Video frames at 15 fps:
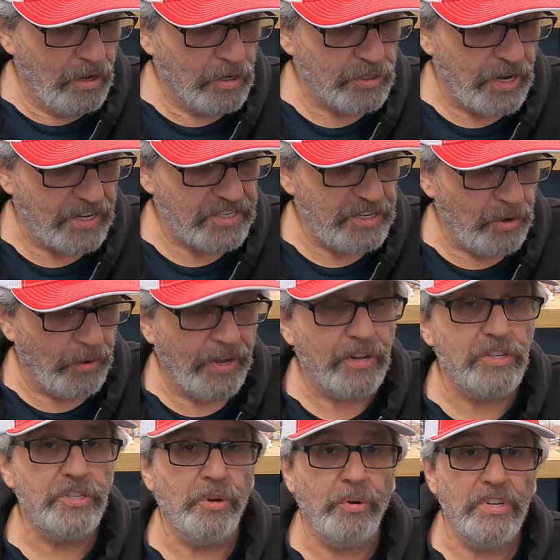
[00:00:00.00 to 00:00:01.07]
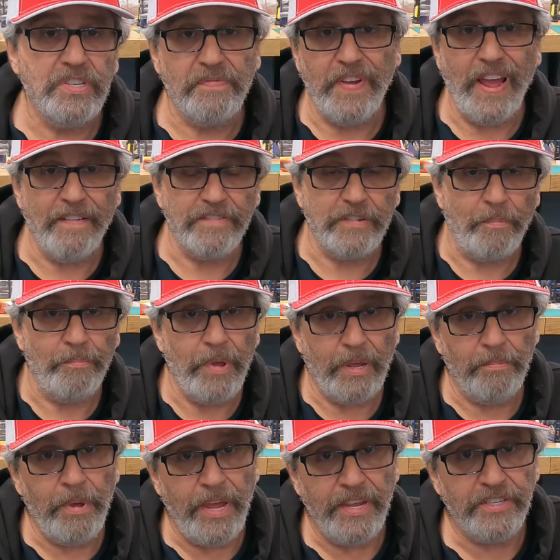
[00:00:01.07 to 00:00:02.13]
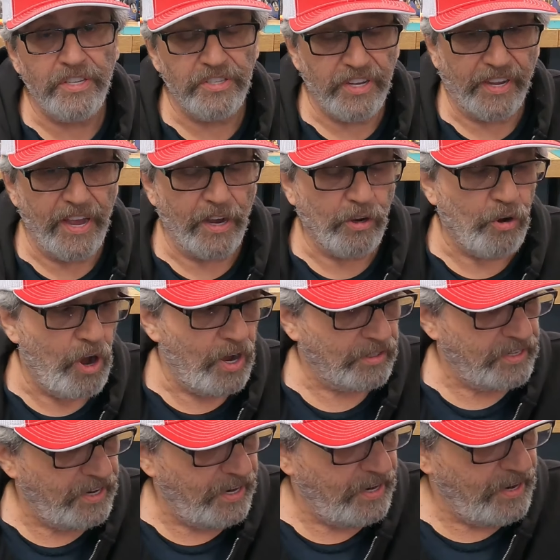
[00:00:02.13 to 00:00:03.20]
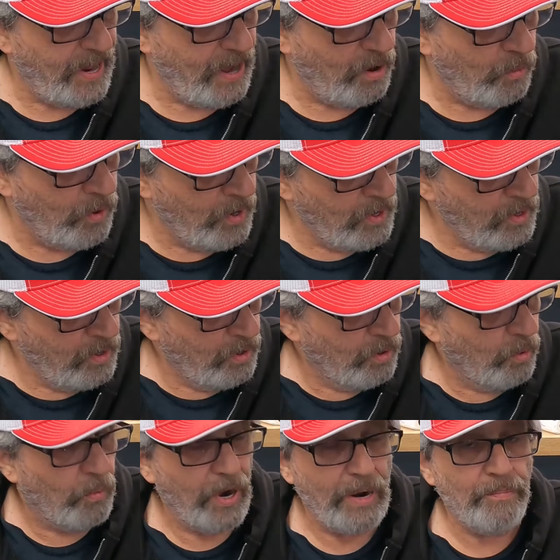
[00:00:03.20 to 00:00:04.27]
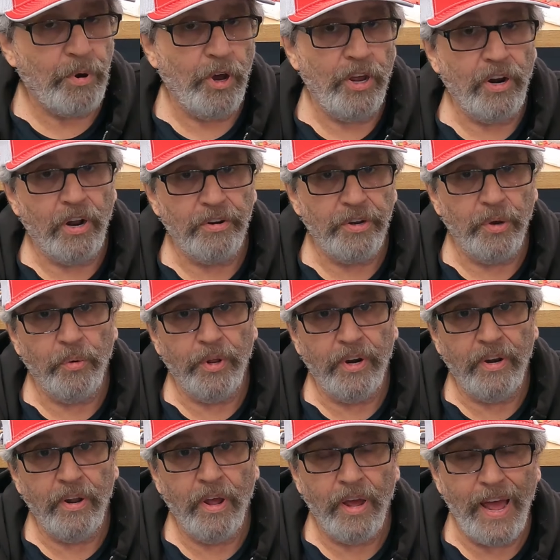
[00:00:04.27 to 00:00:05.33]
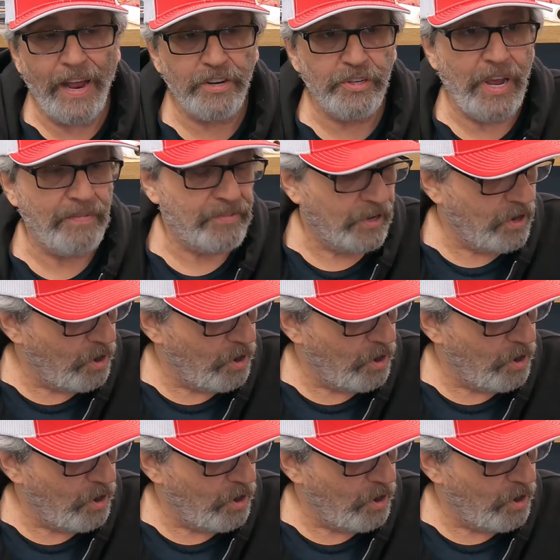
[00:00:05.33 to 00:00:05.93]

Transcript: So that's the only concern is if you have some big pieces that get clogged in it. Now, what I'm planning on doing, I actually have to